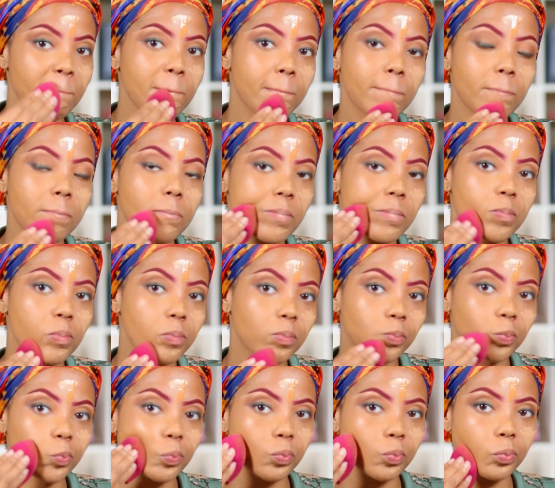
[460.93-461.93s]
but you can
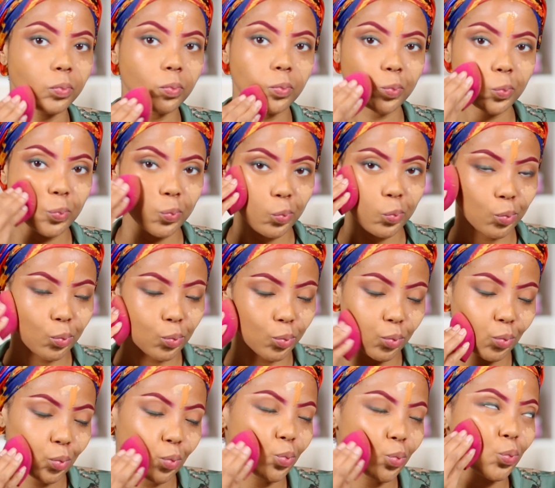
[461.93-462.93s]
build to
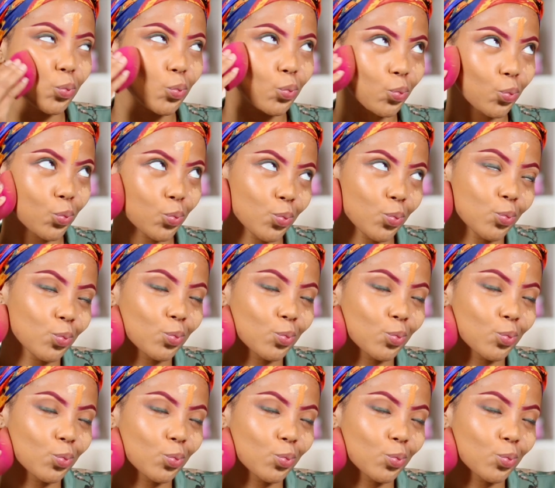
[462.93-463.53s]
full.